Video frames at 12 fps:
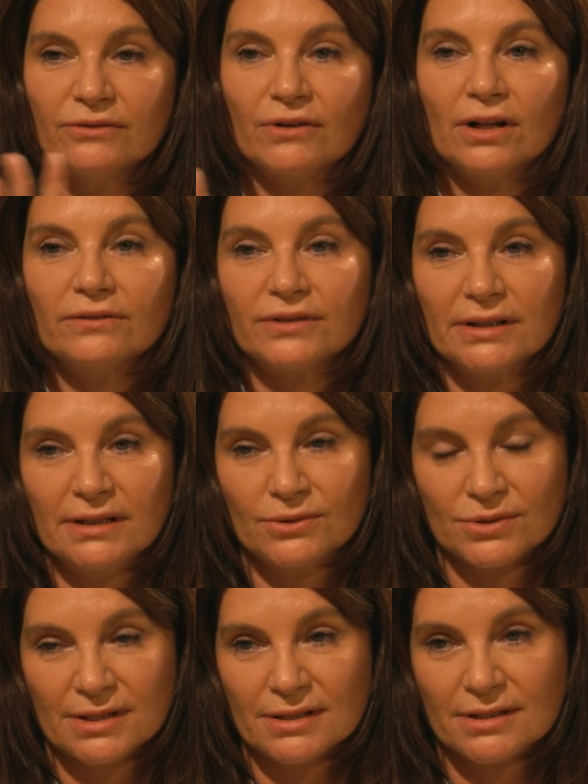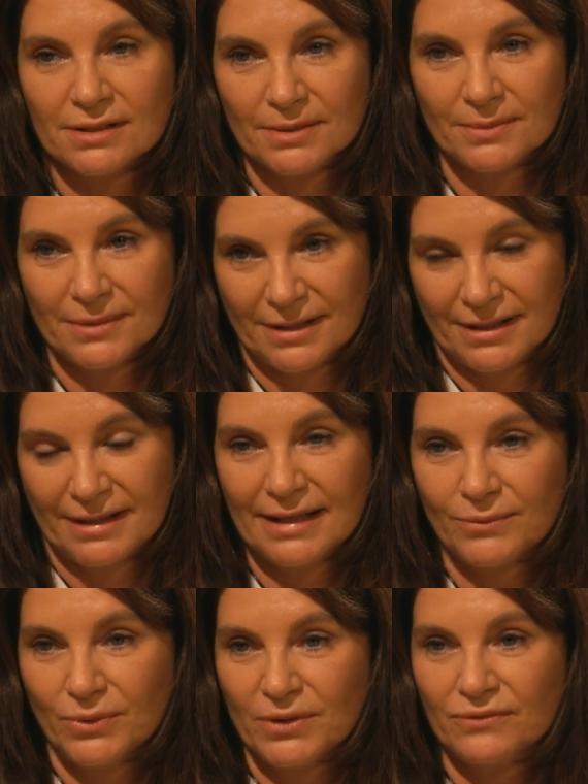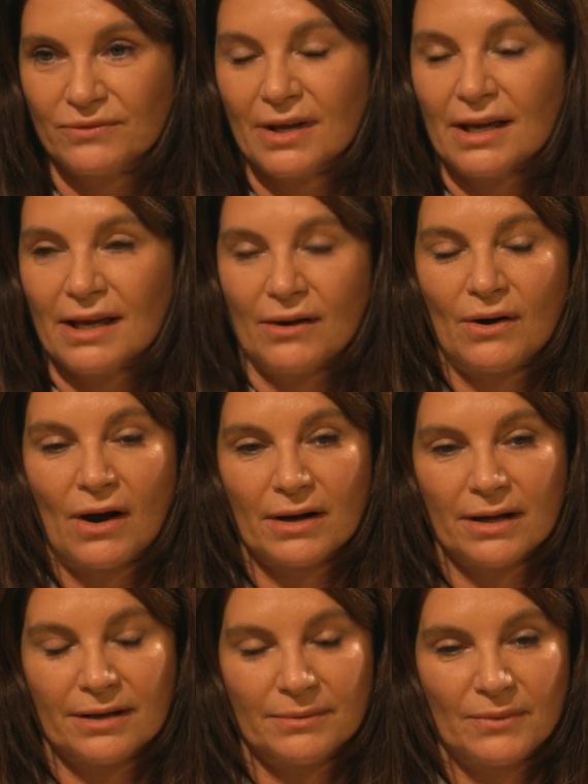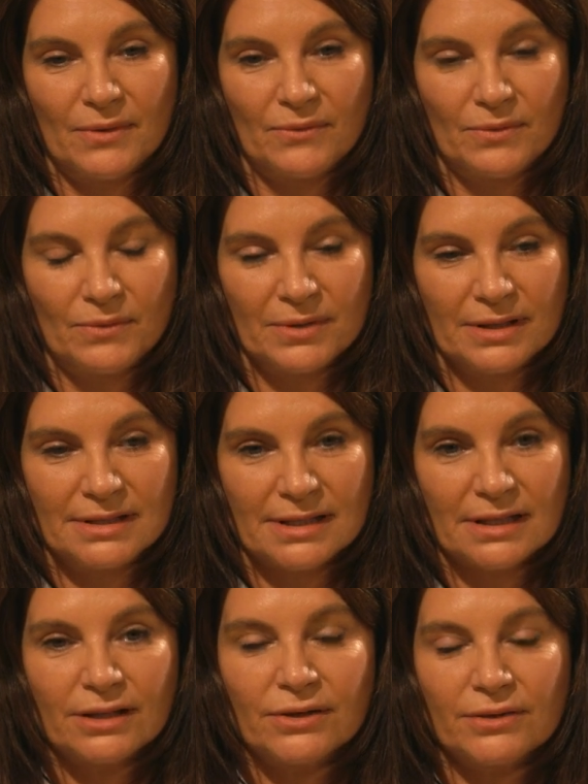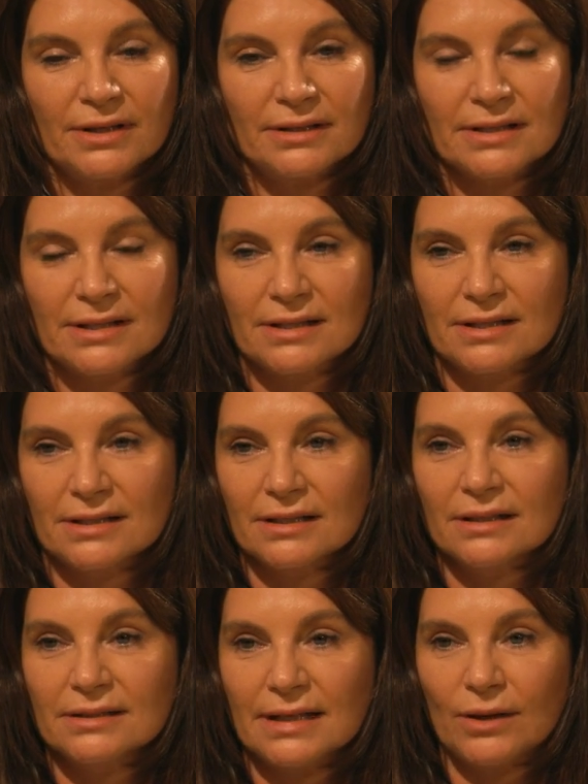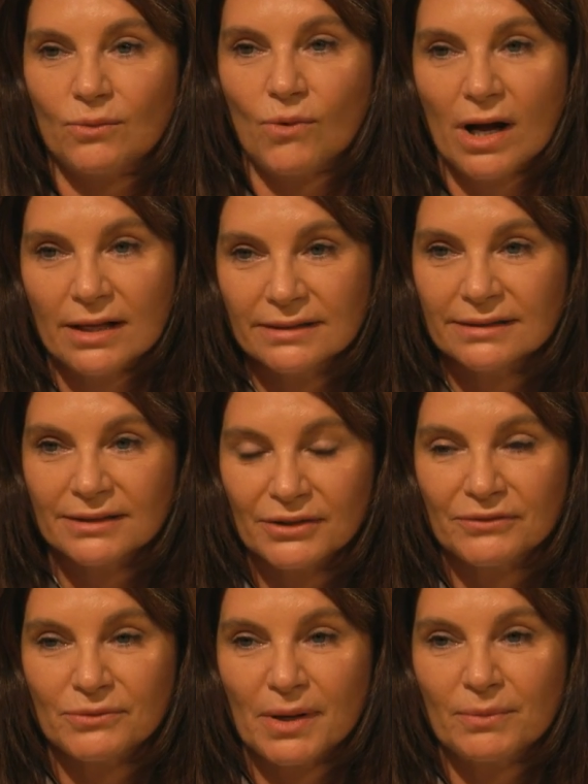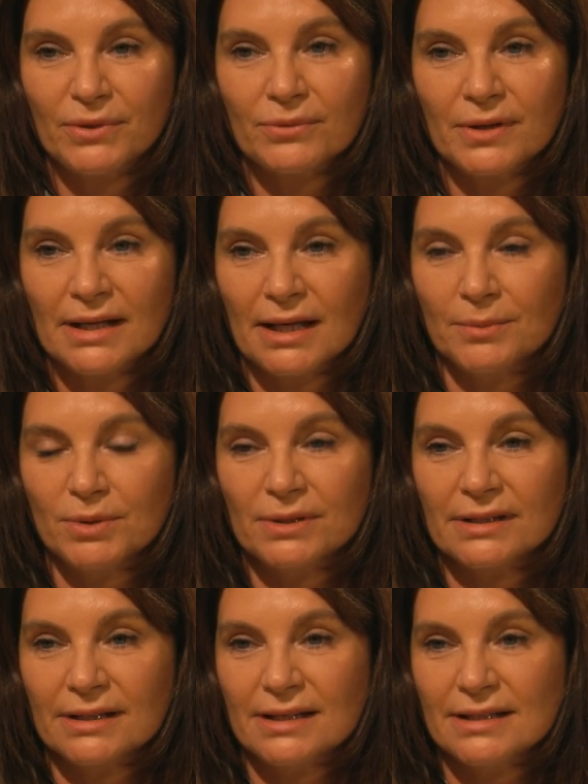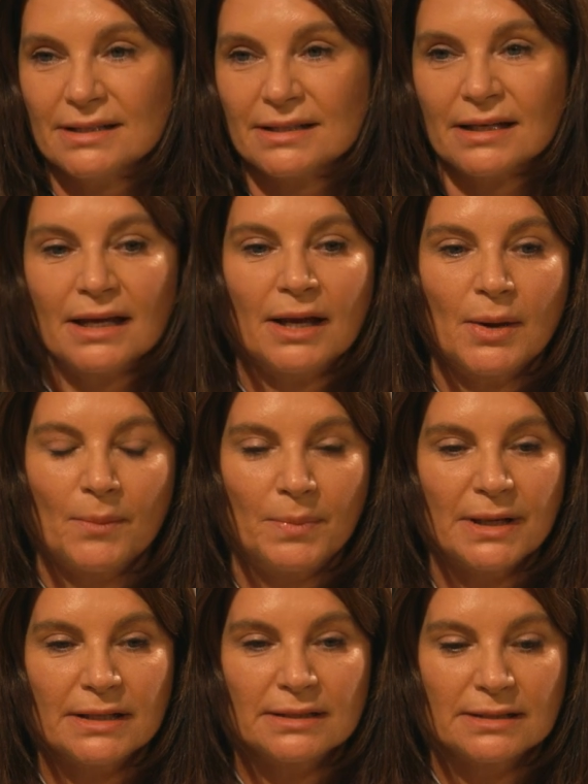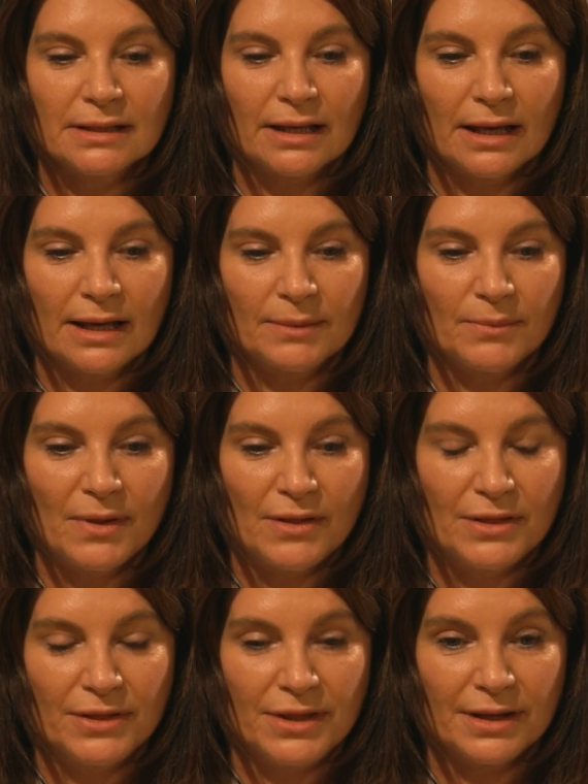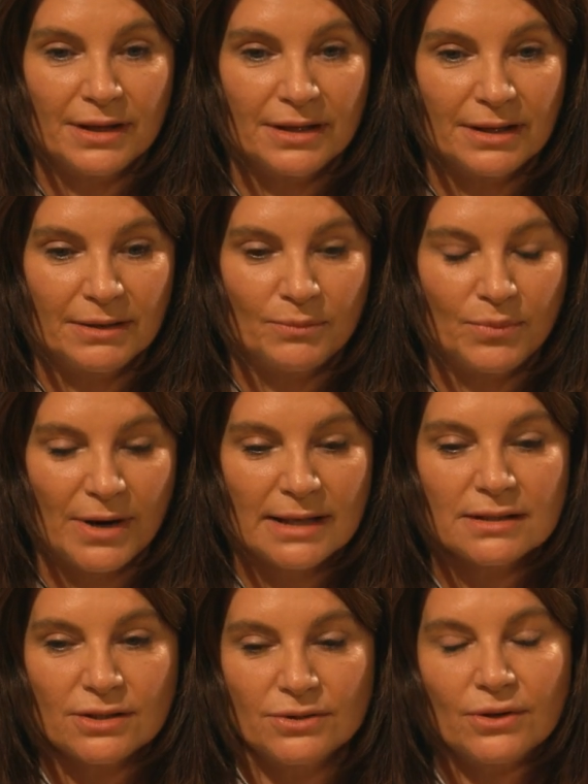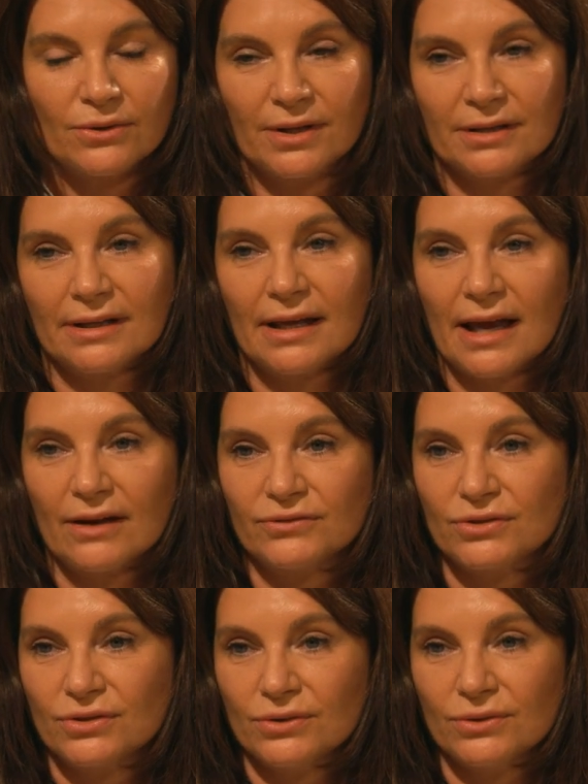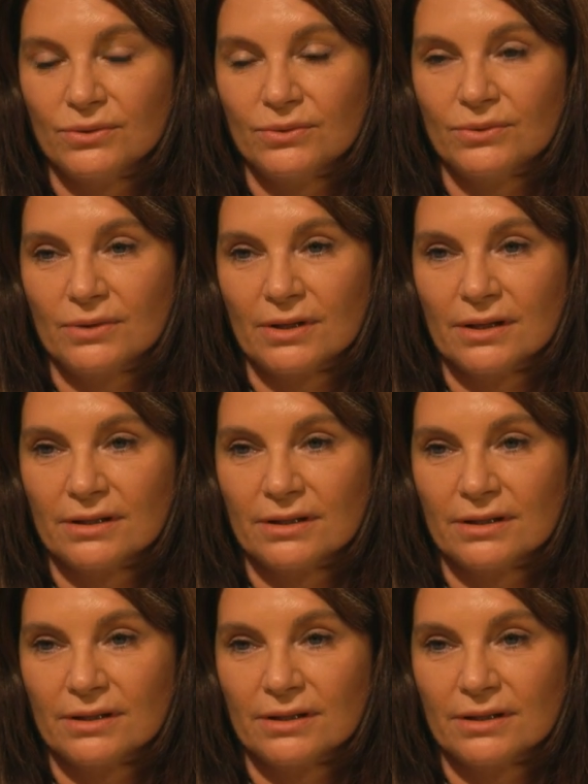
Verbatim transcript: evolving ecosystem, and I think we've, it's clear that this is still day one of Web3 capabilities, but the brands know that they have to